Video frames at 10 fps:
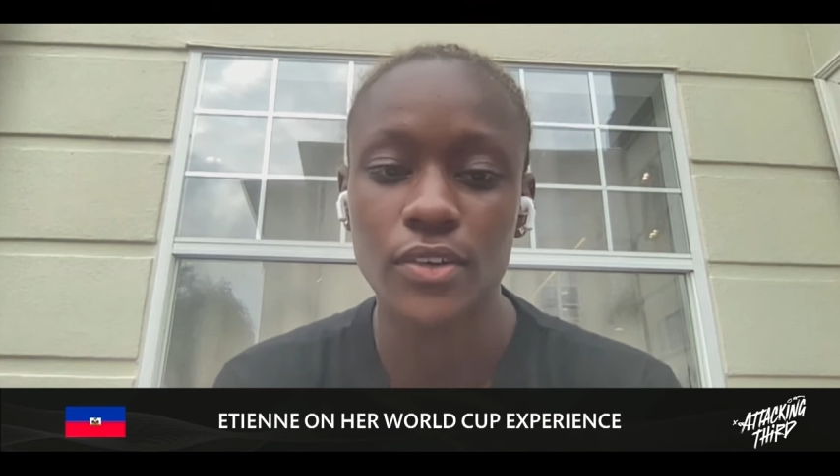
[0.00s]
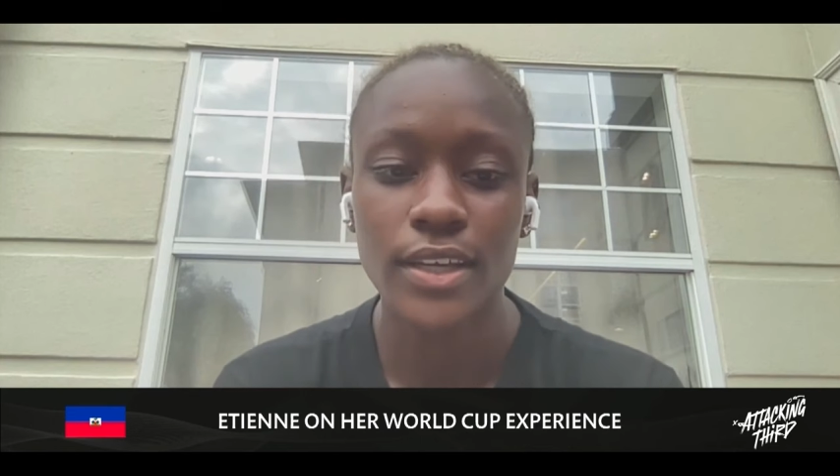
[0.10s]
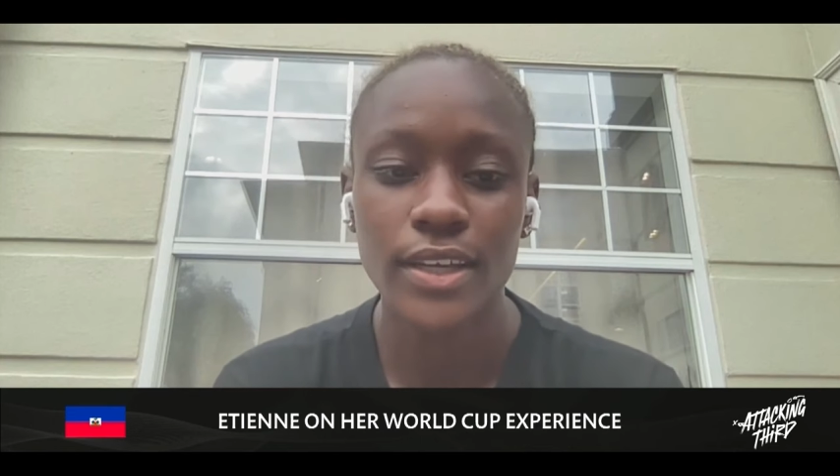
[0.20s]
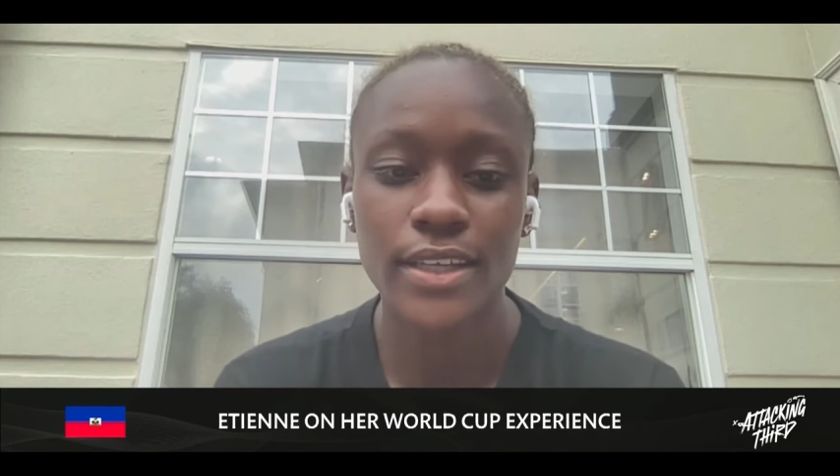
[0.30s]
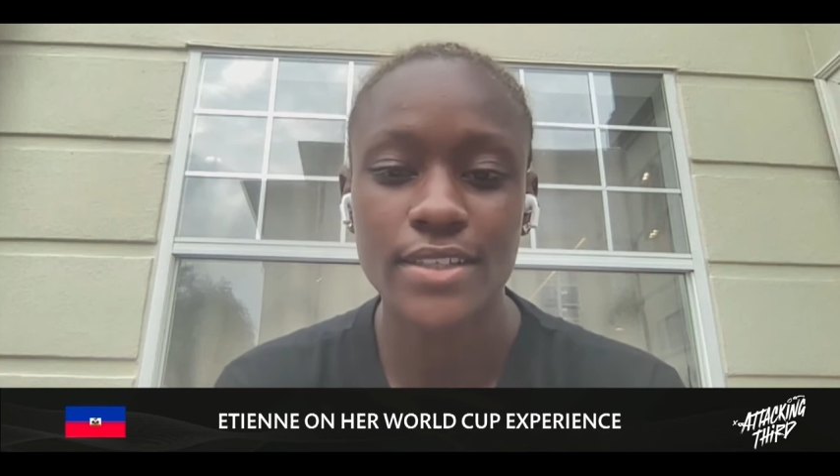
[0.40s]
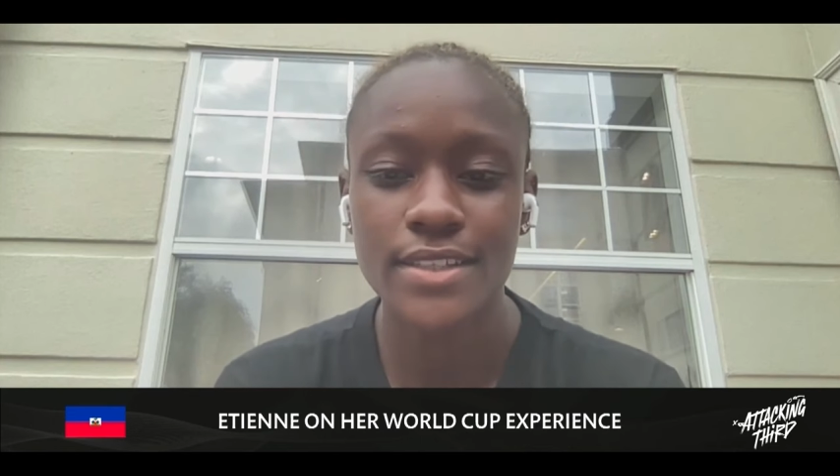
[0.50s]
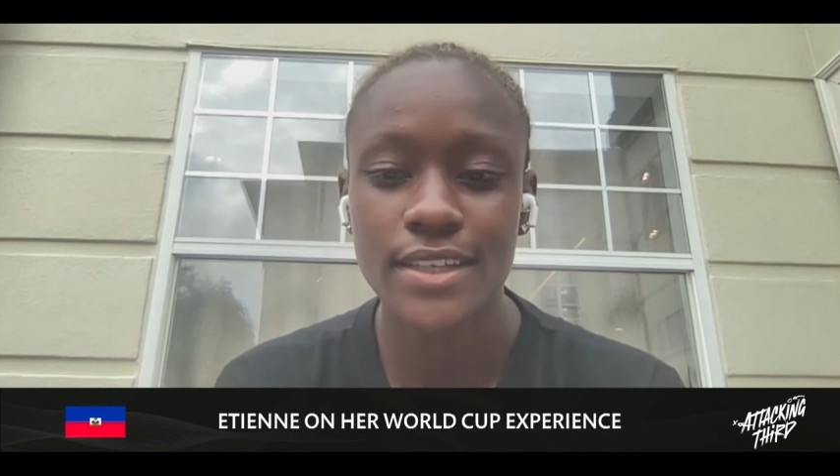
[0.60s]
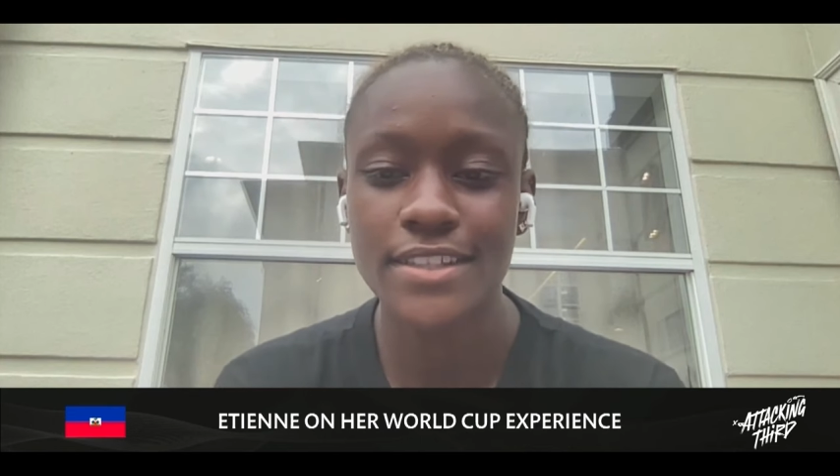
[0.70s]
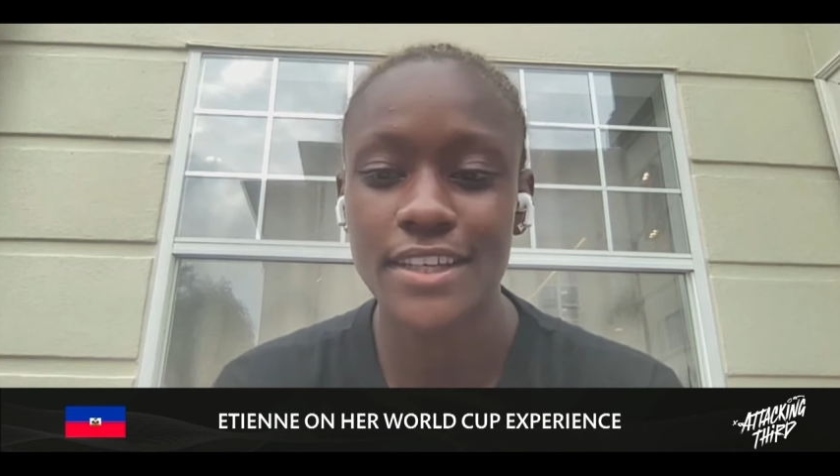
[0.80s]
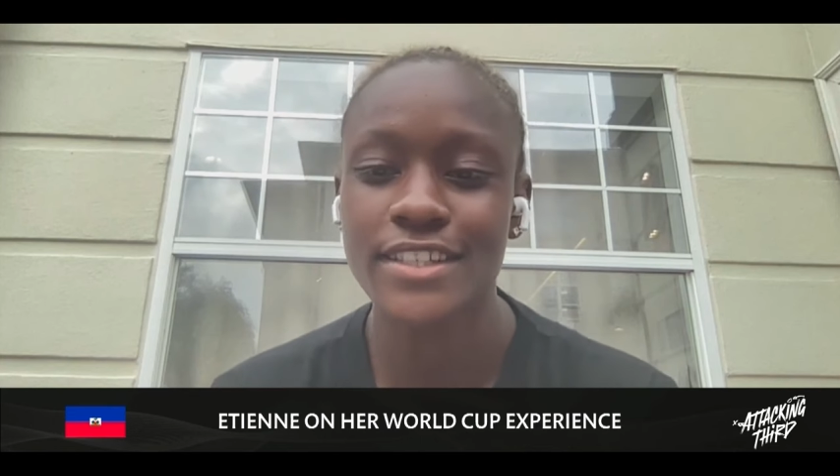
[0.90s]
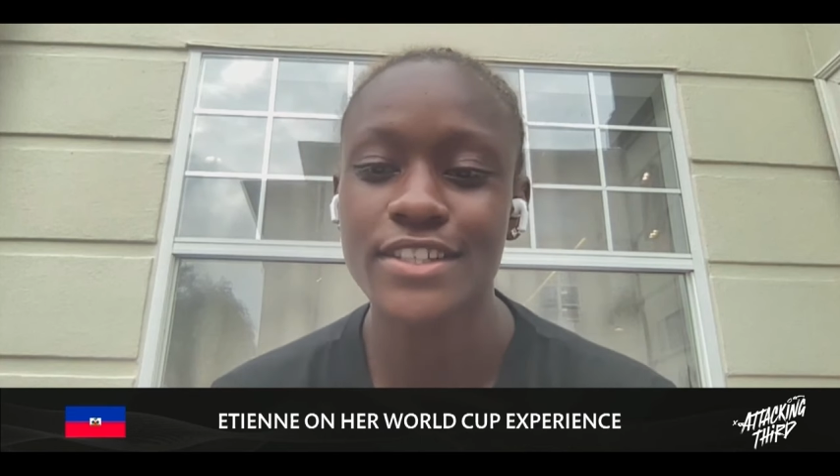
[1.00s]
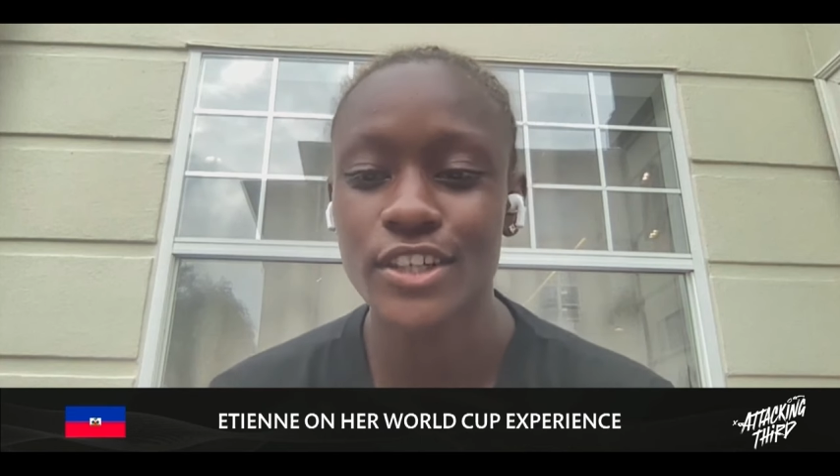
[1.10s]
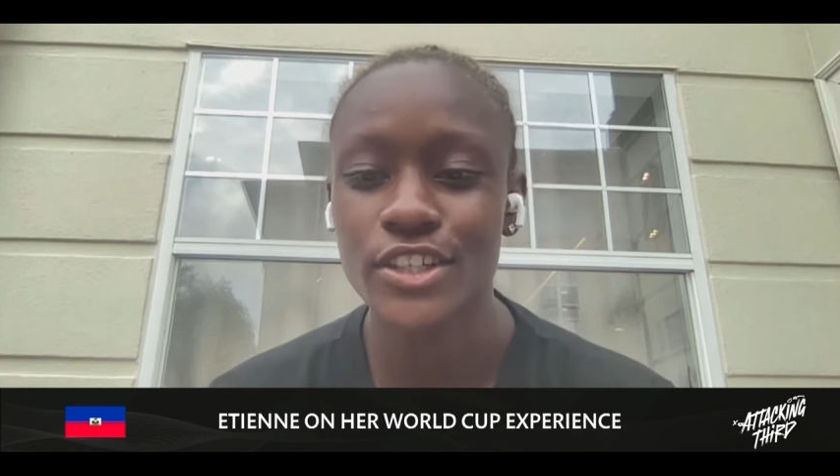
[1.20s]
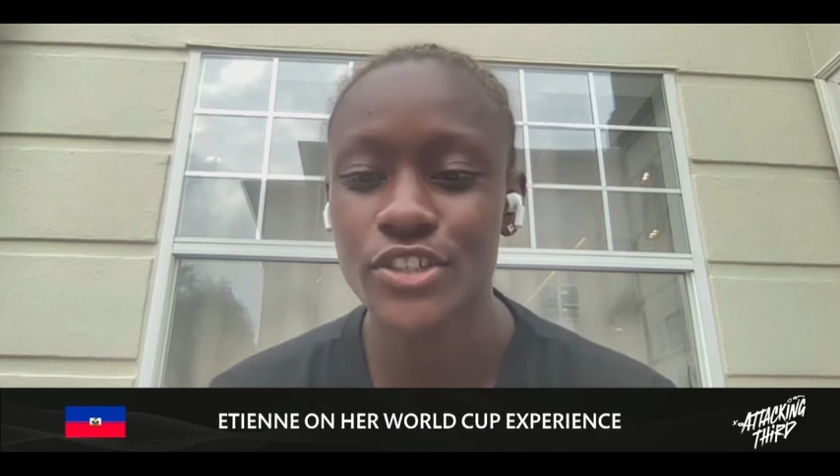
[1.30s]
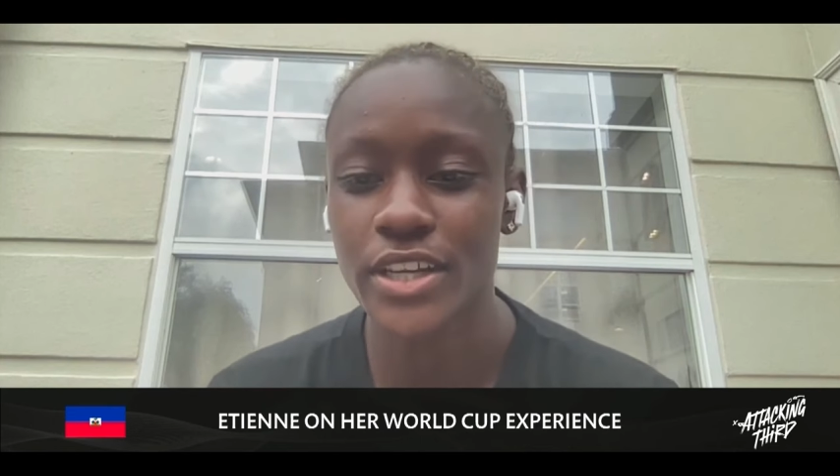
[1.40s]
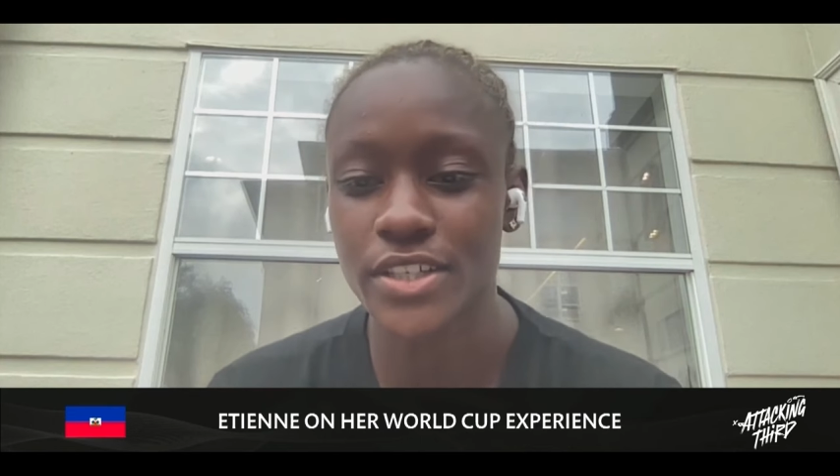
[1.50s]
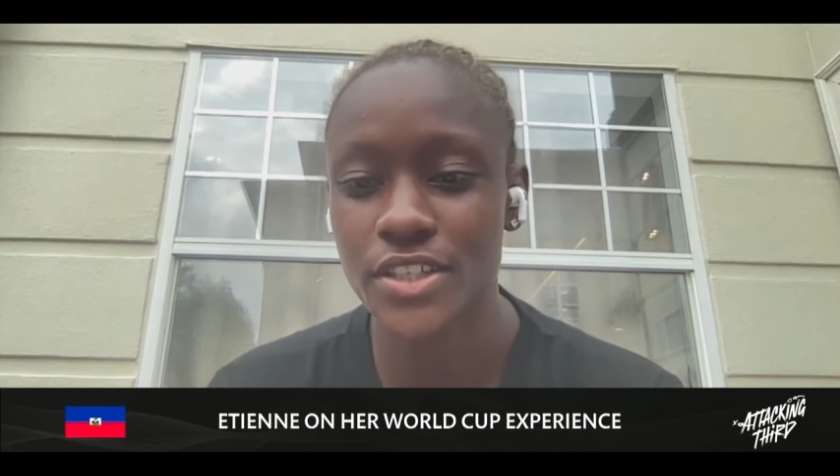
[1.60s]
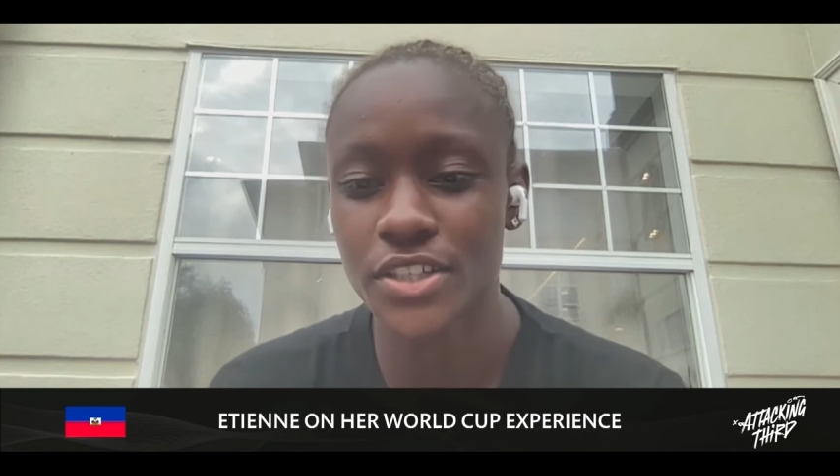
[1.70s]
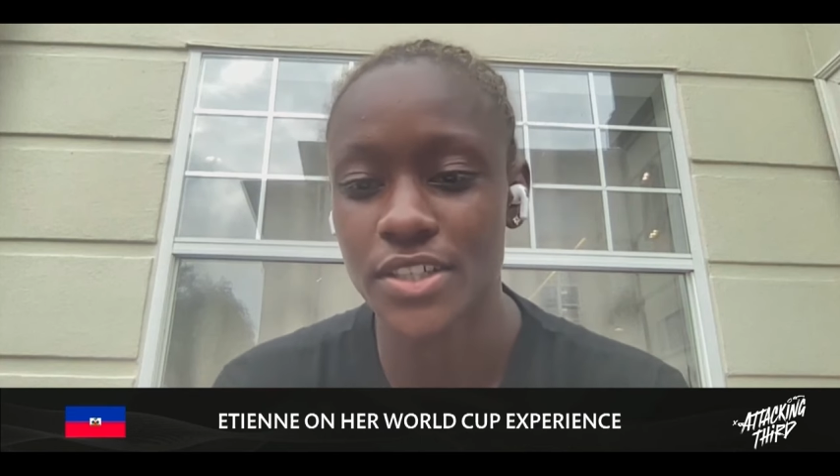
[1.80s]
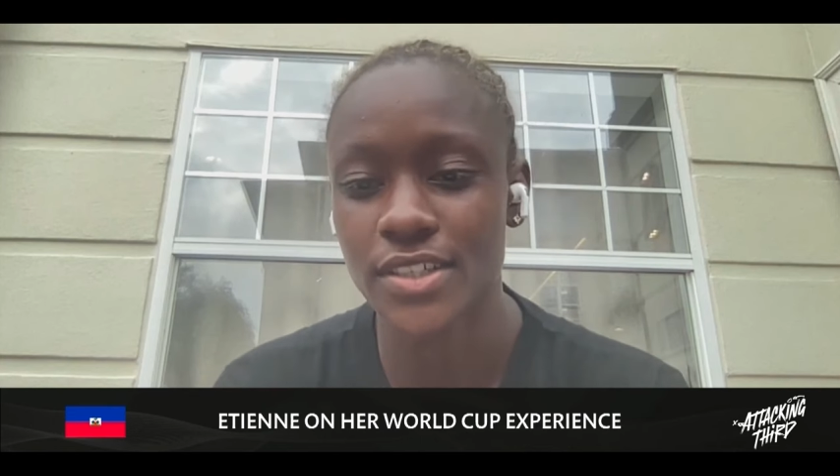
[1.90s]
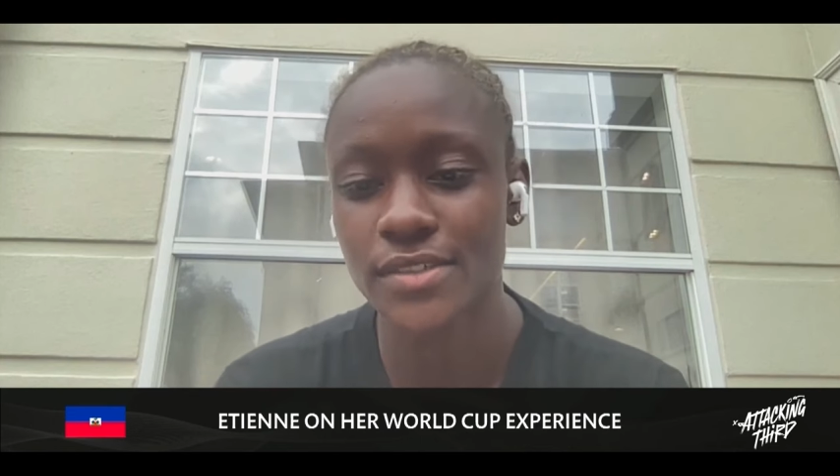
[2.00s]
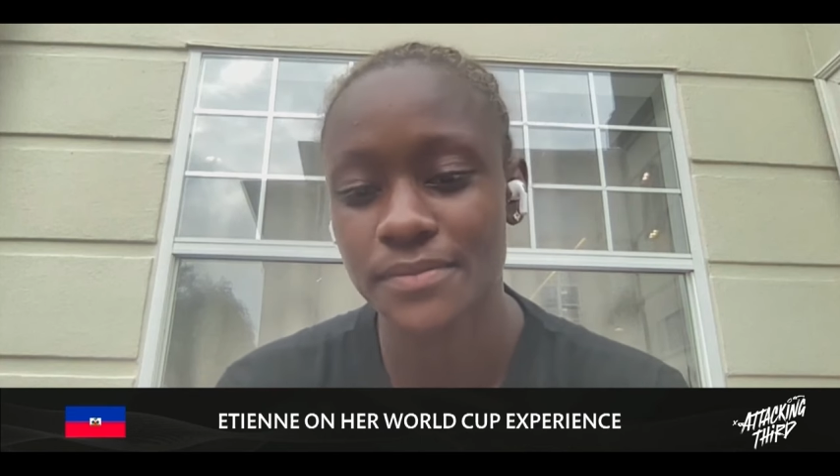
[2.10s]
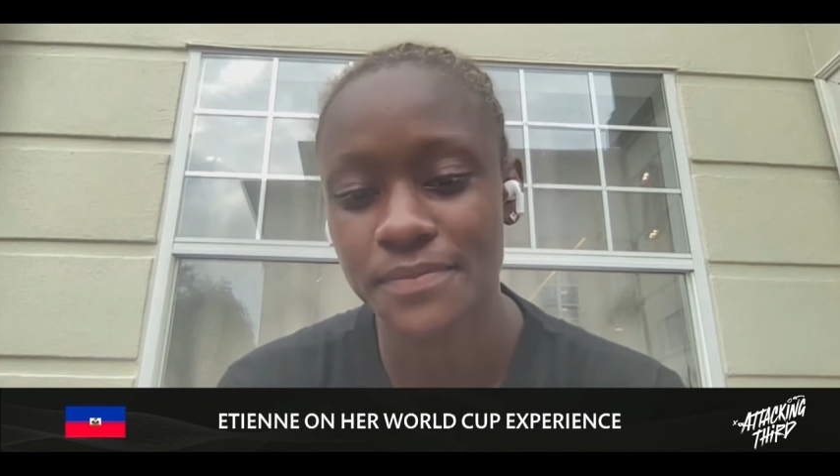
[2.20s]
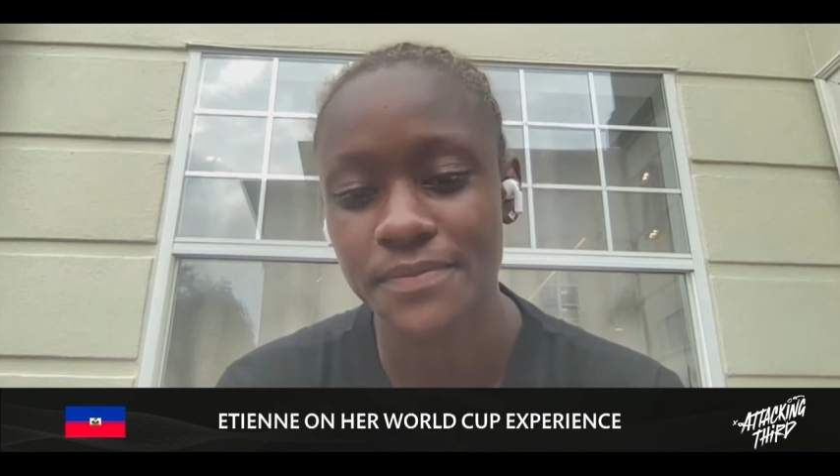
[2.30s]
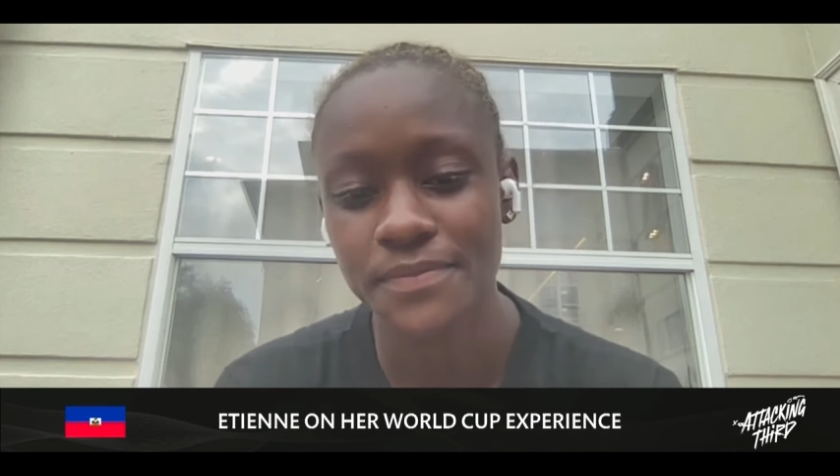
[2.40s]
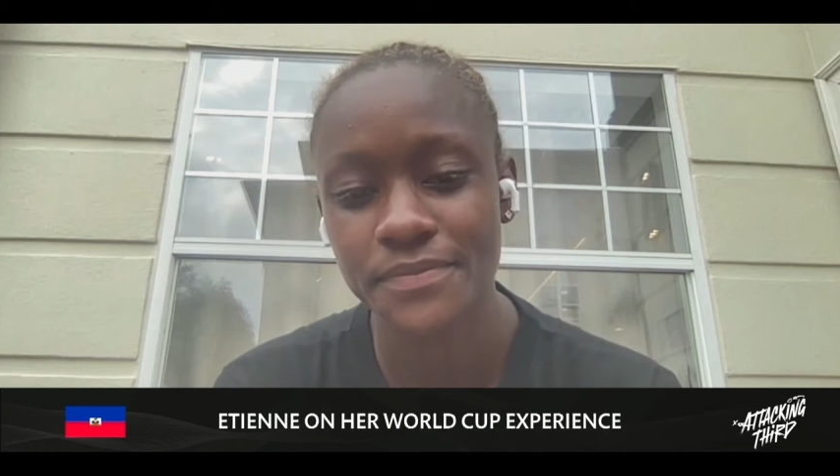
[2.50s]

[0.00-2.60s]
So it's it's a, it's a good transition.